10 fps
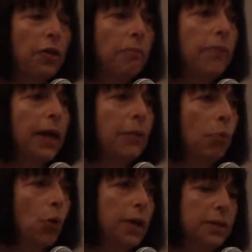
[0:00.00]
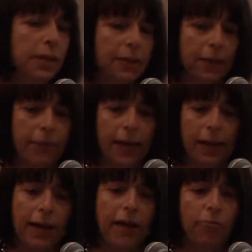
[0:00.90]
main points that they make
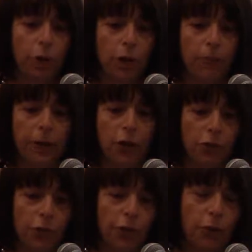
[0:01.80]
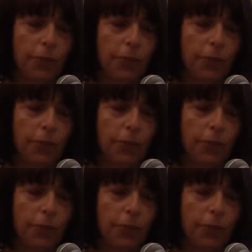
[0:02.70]
I have put up here for you,